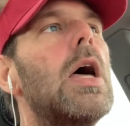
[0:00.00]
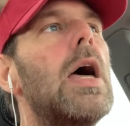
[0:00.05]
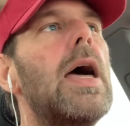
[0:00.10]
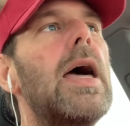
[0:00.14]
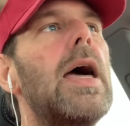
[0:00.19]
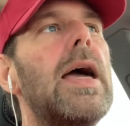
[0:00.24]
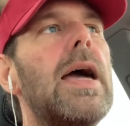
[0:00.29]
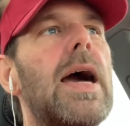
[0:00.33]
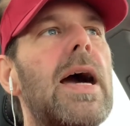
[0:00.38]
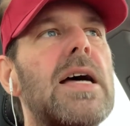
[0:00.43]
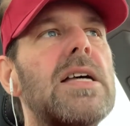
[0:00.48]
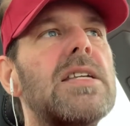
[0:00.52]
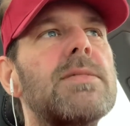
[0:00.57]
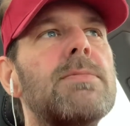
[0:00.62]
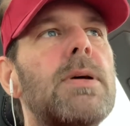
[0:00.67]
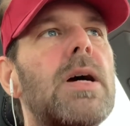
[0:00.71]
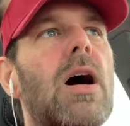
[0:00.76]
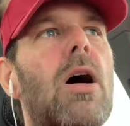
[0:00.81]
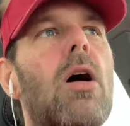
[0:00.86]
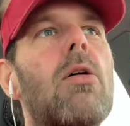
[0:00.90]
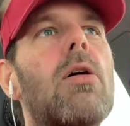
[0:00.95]
He asked me
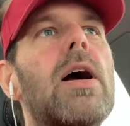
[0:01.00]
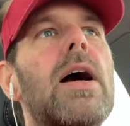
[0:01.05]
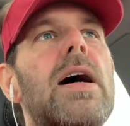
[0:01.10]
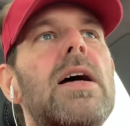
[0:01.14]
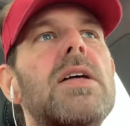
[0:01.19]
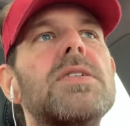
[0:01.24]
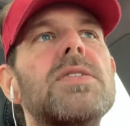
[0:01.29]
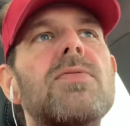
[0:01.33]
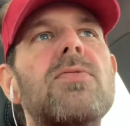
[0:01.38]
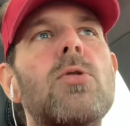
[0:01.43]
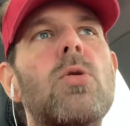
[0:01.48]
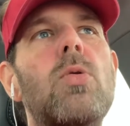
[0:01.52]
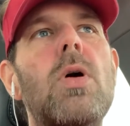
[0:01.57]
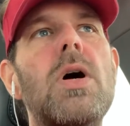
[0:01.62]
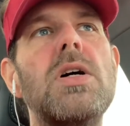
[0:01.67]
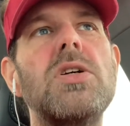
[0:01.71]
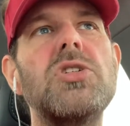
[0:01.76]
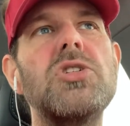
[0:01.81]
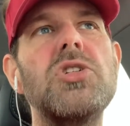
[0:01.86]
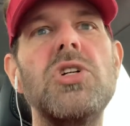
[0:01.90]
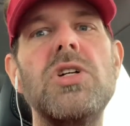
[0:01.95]
all kinds of
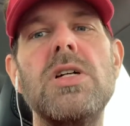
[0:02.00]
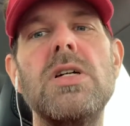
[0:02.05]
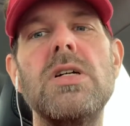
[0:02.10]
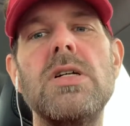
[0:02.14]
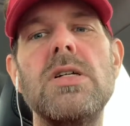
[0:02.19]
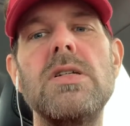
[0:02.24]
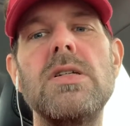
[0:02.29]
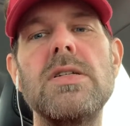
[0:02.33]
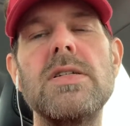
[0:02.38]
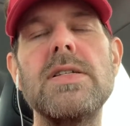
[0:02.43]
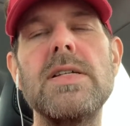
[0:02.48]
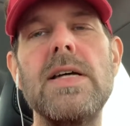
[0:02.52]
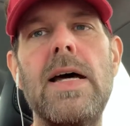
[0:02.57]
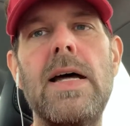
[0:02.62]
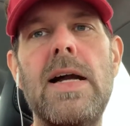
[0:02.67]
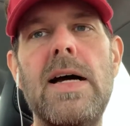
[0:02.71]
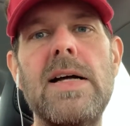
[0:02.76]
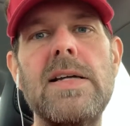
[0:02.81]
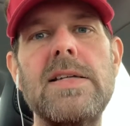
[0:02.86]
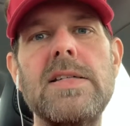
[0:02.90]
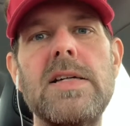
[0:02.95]
questions, and
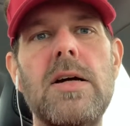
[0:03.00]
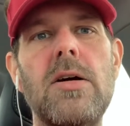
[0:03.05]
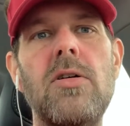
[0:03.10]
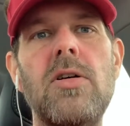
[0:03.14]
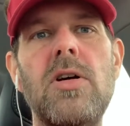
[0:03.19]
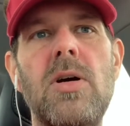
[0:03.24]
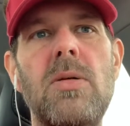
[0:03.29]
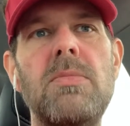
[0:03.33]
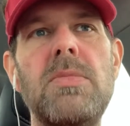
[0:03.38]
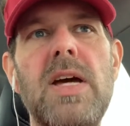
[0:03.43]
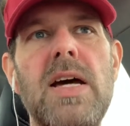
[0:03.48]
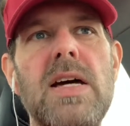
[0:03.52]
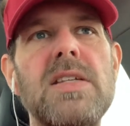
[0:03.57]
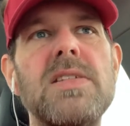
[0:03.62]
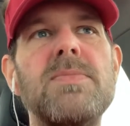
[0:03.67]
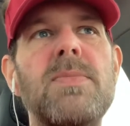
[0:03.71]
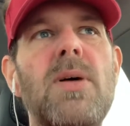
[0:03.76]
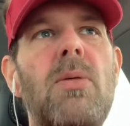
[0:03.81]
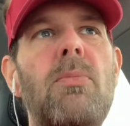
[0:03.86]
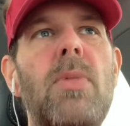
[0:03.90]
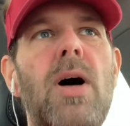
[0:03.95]
I tell him, yes,
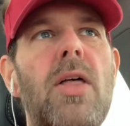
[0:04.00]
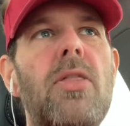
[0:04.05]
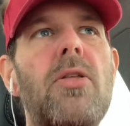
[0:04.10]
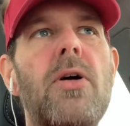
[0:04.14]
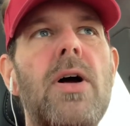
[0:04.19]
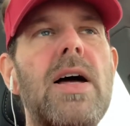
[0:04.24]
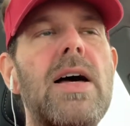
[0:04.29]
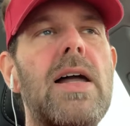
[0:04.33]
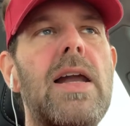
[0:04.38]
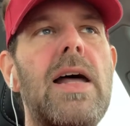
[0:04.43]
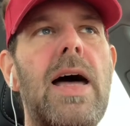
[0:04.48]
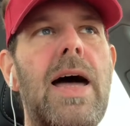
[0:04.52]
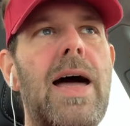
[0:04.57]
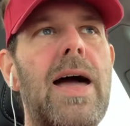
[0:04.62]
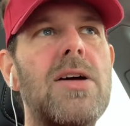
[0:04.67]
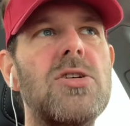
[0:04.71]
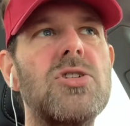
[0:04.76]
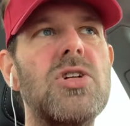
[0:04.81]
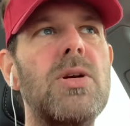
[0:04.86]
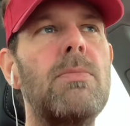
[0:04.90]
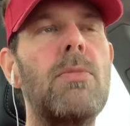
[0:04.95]
my mother has
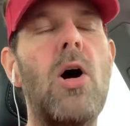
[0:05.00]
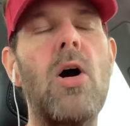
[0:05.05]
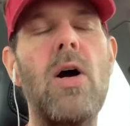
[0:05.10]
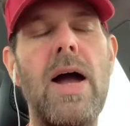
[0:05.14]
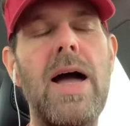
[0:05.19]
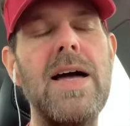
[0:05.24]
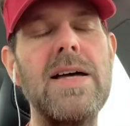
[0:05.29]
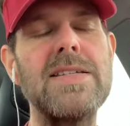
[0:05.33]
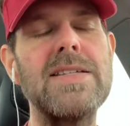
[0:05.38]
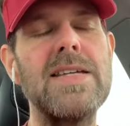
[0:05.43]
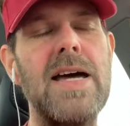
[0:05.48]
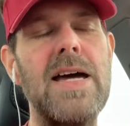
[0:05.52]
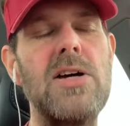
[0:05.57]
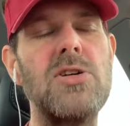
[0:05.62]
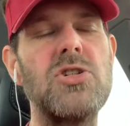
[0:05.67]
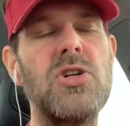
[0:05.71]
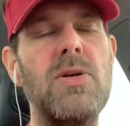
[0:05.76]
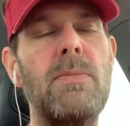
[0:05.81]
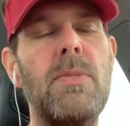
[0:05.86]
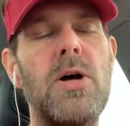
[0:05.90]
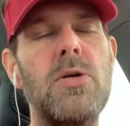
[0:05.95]

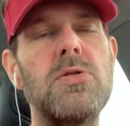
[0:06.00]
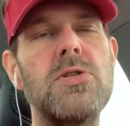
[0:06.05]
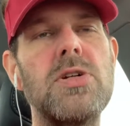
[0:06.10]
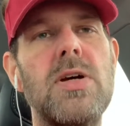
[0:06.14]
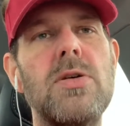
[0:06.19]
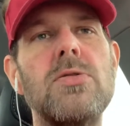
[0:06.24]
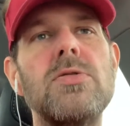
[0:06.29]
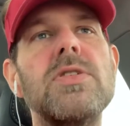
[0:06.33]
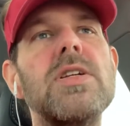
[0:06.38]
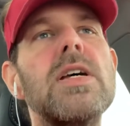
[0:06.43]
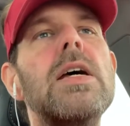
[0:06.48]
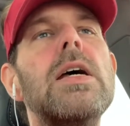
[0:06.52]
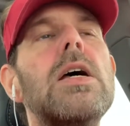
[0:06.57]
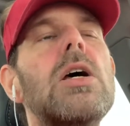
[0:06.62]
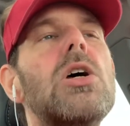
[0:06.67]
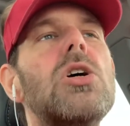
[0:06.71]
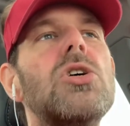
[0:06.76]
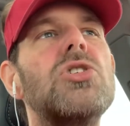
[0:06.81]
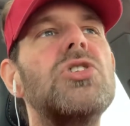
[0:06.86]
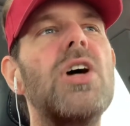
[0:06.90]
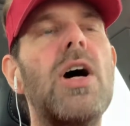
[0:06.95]
Hashimoto's.
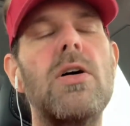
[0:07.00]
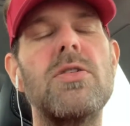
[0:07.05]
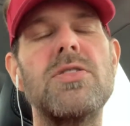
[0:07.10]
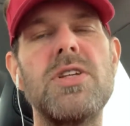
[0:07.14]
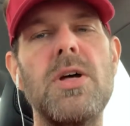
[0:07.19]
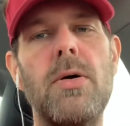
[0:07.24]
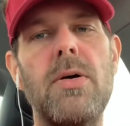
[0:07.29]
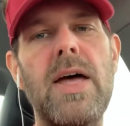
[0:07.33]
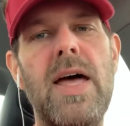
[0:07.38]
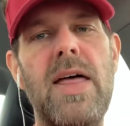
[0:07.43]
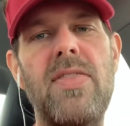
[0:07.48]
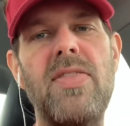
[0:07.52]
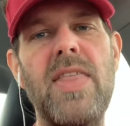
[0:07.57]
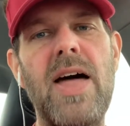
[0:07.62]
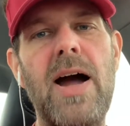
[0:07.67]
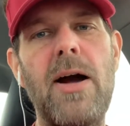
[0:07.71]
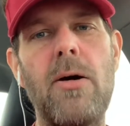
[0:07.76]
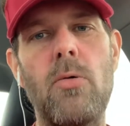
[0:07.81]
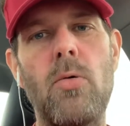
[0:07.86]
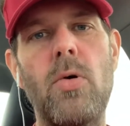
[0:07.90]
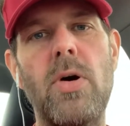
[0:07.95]
She also had
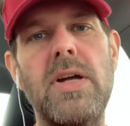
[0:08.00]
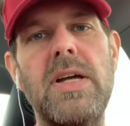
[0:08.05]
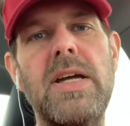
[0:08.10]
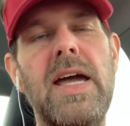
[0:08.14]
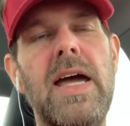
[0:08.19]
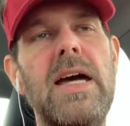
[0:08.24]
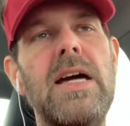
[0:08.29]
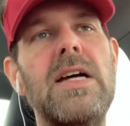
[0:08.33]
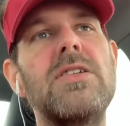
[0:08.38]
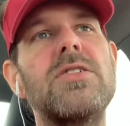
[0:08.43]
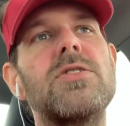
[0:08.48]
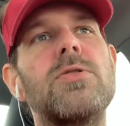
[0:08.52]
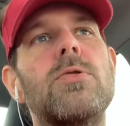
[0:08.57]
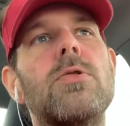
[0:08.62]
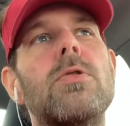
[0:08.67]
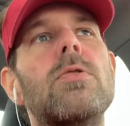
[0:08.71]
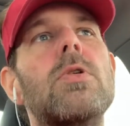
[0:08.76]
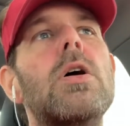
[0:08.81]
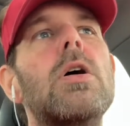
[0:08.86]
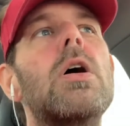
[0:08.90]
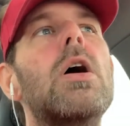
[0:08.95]
thyroid cancer.
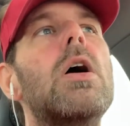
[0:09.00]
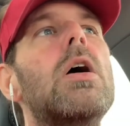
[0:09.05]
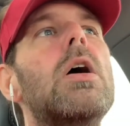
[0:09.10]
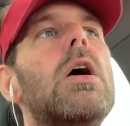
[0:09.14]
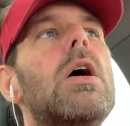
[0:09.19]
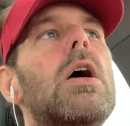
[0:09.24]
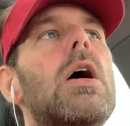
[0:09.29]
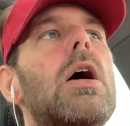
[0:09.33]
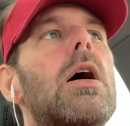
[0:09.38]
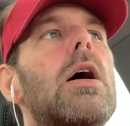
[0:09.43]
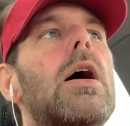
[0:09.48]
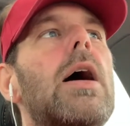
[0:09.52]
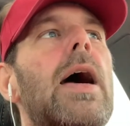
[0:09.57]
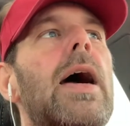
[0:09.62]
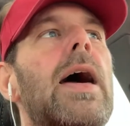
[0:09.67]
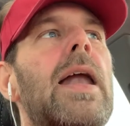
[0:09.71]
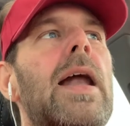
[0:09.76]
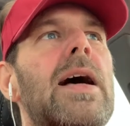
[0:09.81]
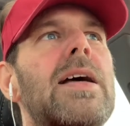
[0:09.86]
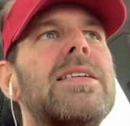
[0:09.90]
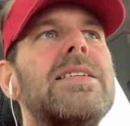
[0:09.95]

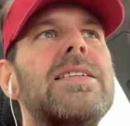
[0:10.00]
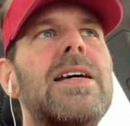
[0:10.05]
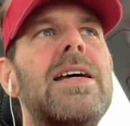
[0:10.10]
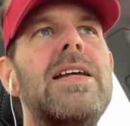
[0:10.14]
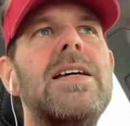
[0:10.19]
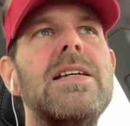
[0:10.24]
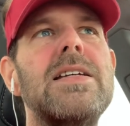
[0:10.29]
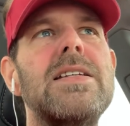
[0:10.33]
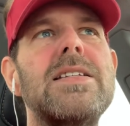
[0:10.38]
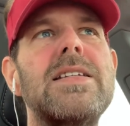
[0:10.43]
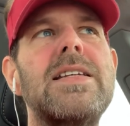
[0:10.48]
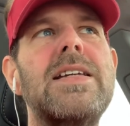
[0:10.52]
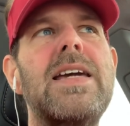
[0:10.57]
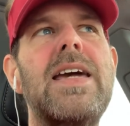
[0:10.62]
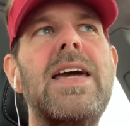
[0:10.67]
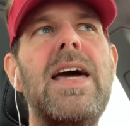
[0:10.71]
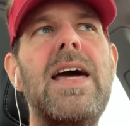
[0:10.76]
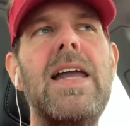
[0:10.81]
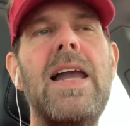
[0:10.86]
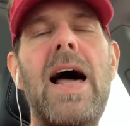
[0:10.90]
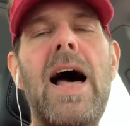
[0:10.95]
And I said,
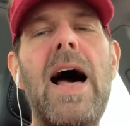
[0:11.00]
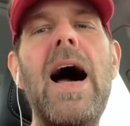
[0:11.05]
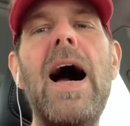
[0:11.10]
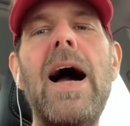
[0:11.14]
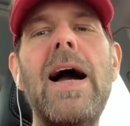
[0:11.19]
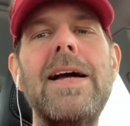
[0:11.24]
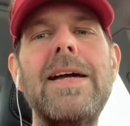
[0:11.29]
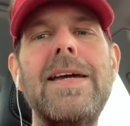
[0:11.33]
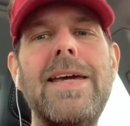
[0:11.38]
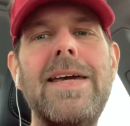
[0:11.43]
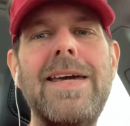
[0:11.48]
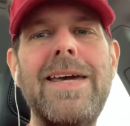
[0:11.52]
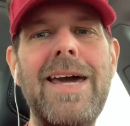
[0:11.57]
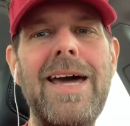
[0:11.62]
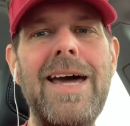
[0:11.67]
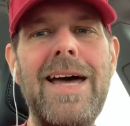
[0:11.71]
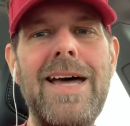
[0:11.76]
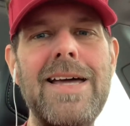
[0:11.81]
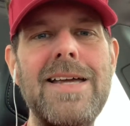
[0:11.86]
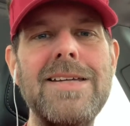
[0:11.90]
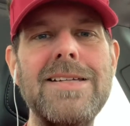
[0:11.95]
can I
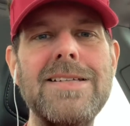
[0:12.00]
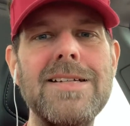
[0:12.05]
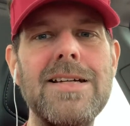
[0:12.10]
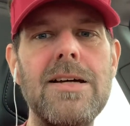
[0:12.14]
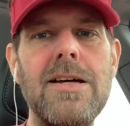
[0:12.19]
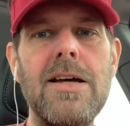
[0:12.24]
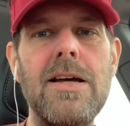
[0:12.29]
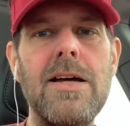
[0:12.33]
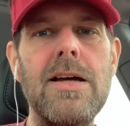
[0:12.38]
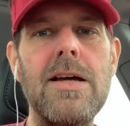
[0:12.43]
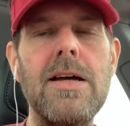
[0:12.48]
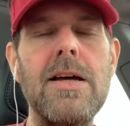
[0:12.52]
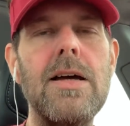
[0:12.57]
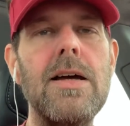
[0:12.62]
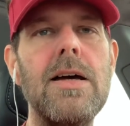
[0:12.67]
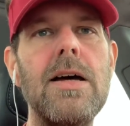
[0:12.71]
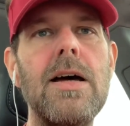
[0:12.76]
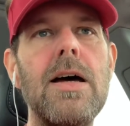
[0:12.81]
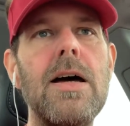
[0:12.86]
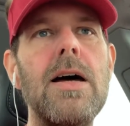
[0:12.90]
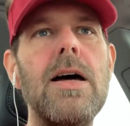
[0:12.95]
get
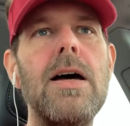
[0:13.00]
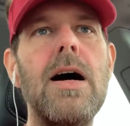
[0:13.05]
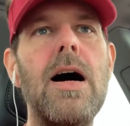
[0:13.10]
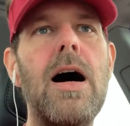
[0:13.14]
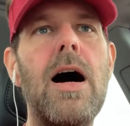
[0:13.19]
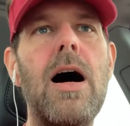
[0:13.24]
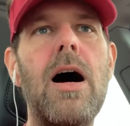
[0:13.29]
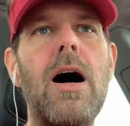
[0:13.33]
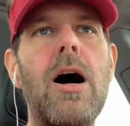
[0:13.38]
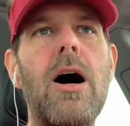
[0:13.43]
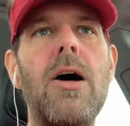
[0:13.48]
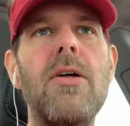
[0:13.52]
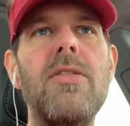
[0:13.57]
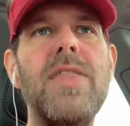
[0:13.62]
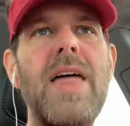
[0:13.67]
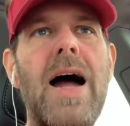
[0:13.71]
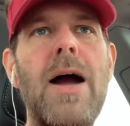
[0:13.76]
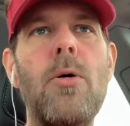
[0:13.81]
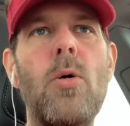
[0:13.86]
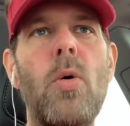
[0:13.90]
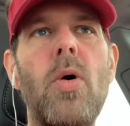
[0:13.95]

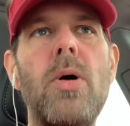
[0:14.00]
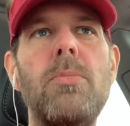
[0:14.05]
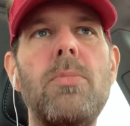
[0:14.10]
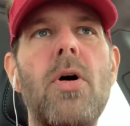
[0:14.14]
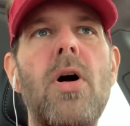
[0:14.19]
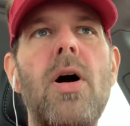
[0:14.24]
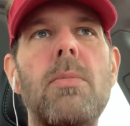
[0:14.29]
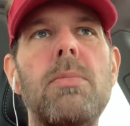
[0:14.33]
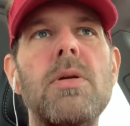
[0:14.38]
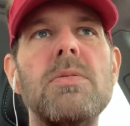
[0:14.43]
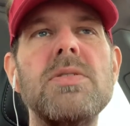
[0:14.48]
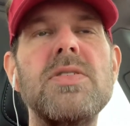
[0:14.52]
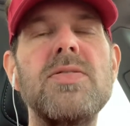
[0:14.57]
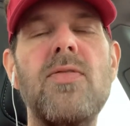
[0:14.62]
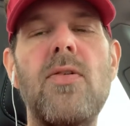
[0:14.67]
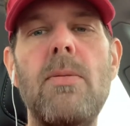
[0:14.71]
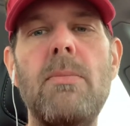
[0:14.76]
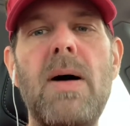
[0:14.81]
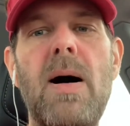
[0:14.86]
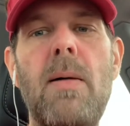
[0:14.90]
thyroid problems from my